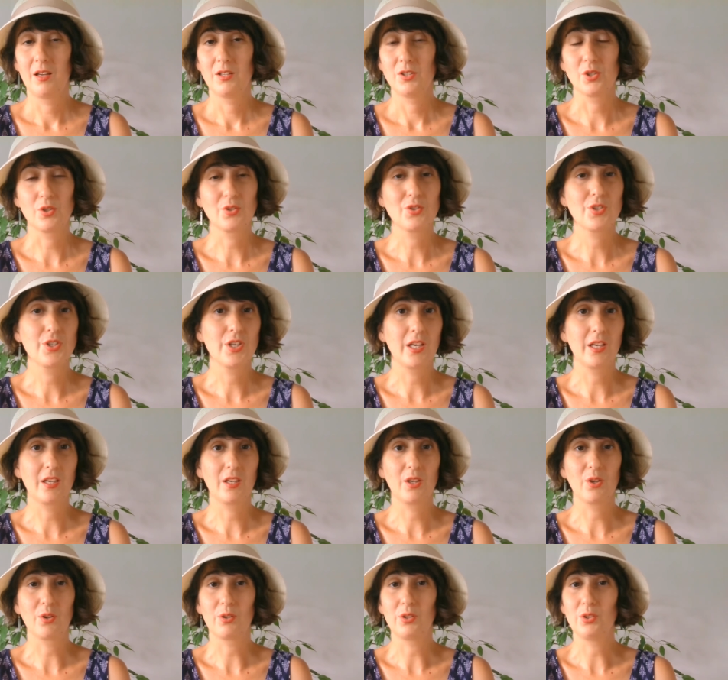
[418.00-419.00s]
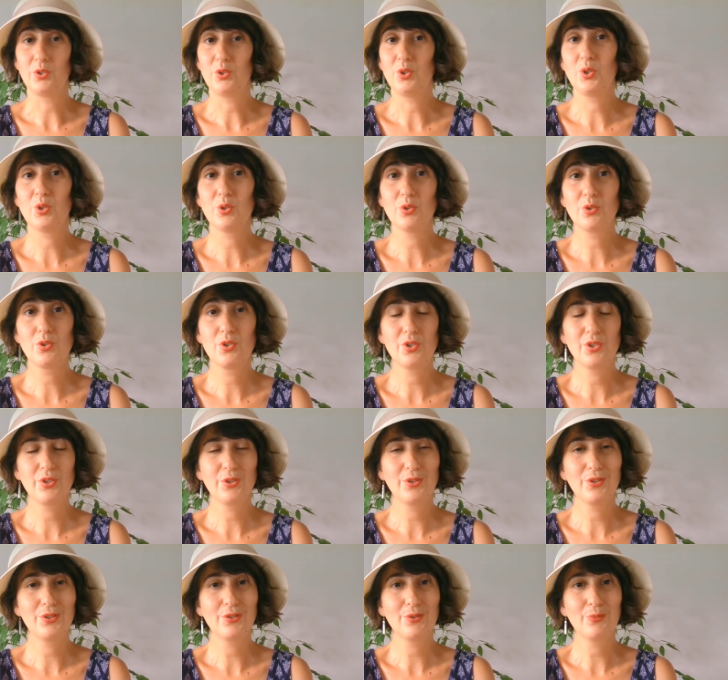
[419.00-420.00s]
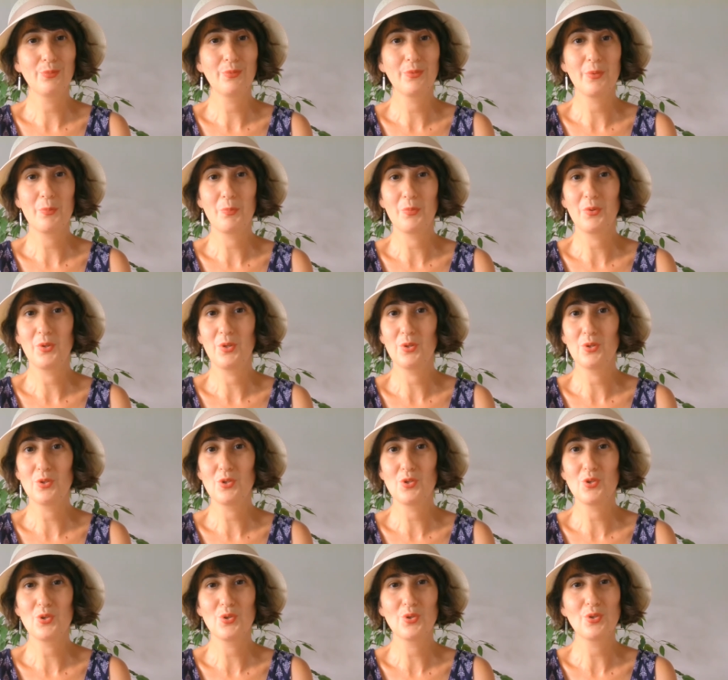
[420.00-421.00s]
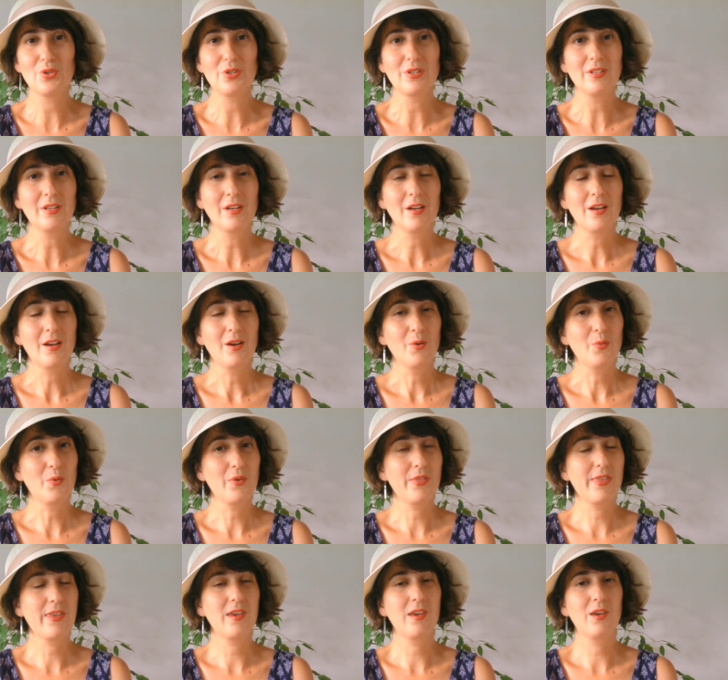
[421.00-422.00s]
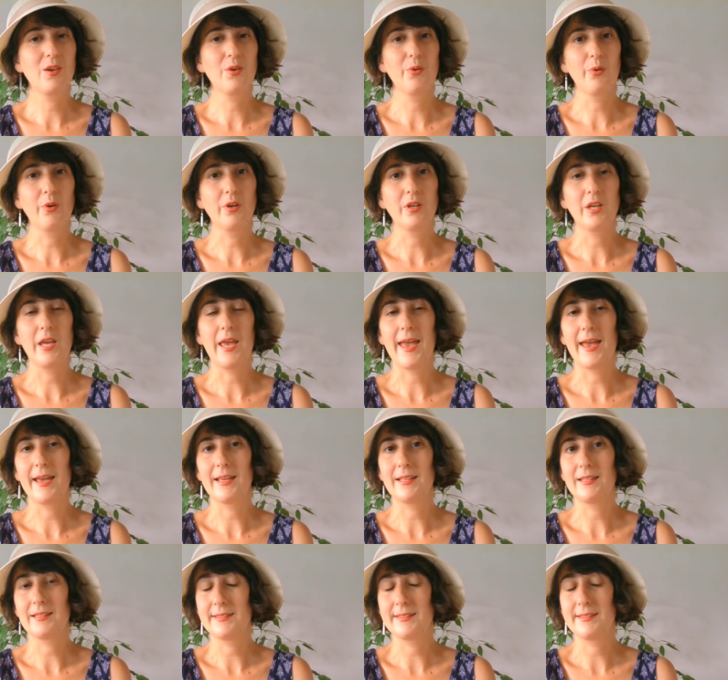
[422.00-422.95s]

don't take your new shoes with you, and